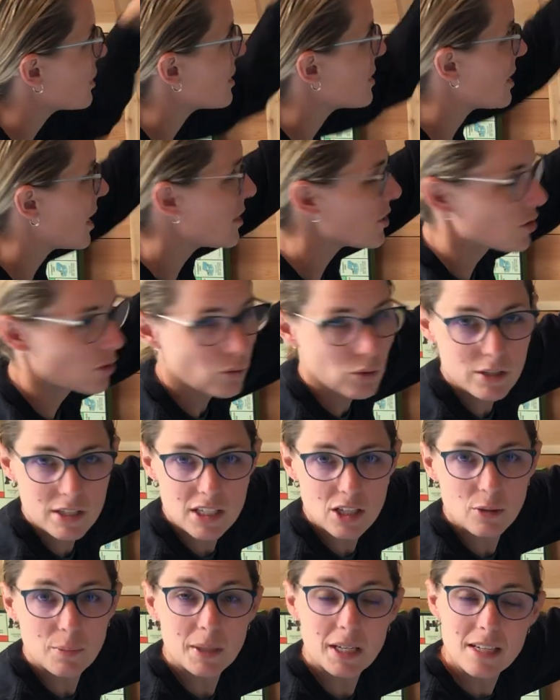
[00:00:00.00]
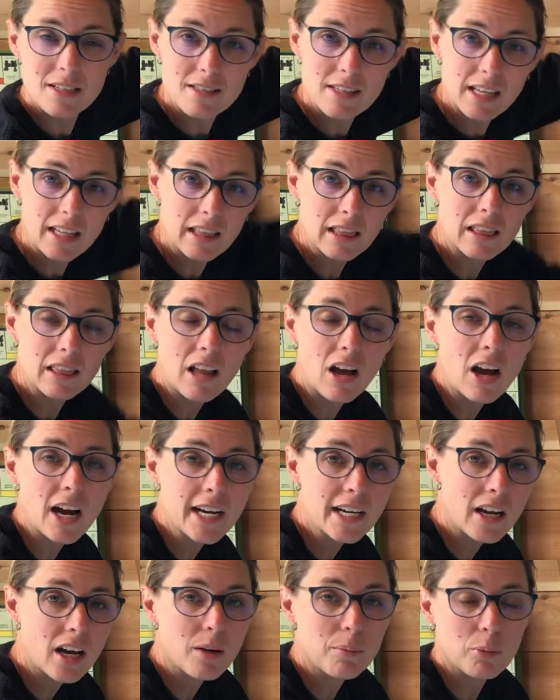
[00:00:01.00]
to z-scores here because they
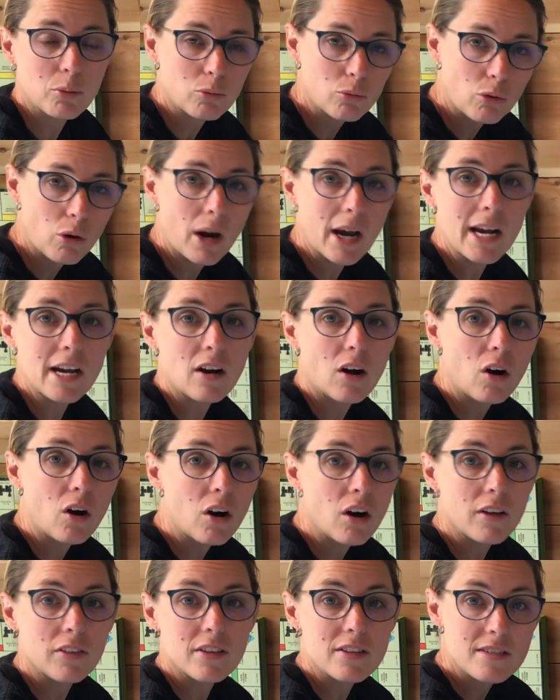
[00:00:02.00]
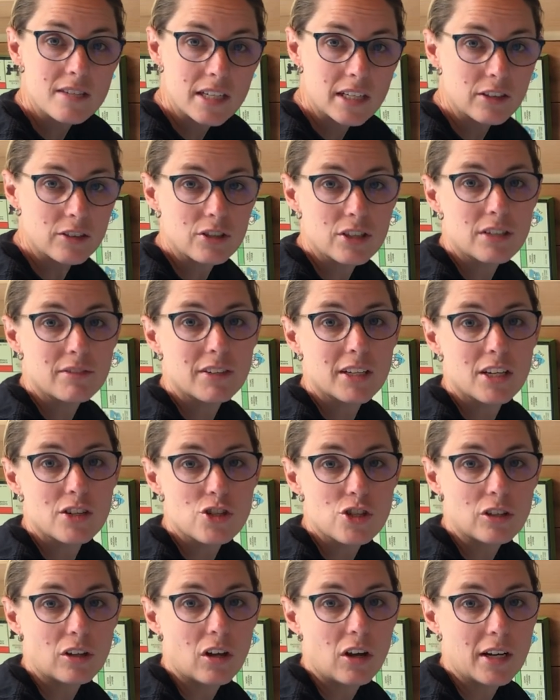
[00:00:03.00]
line up right on the standard
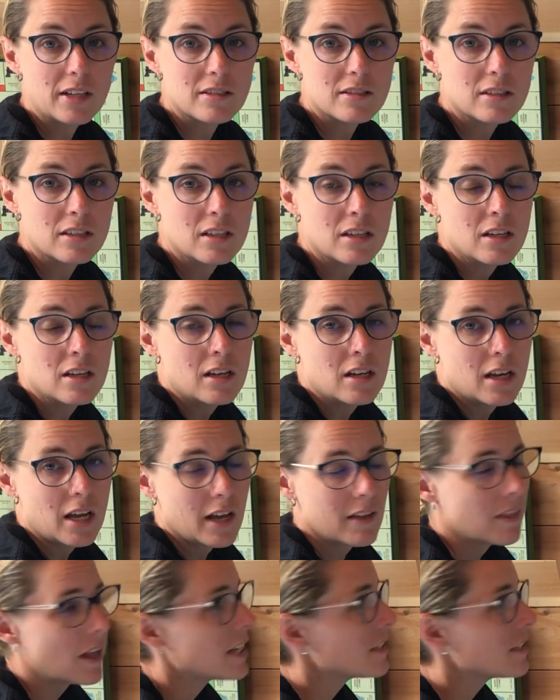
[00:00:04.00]
deviation lines. And